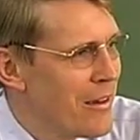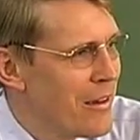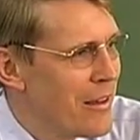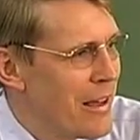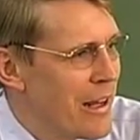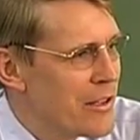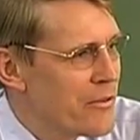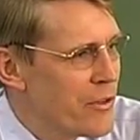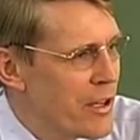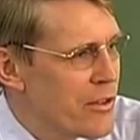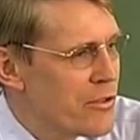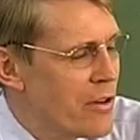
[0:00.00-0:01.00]
That is
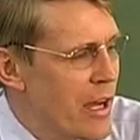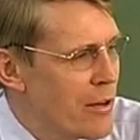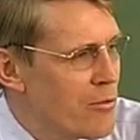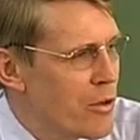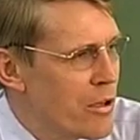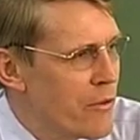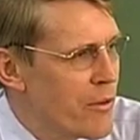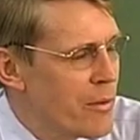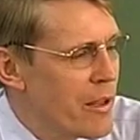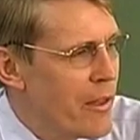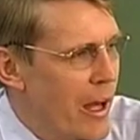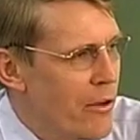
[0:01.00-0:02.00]
freeze-dried wood from
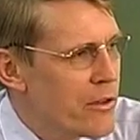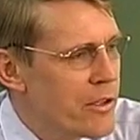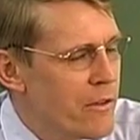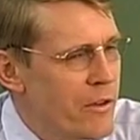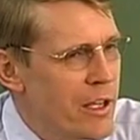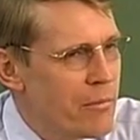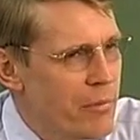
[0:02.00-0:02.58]
1,000 feet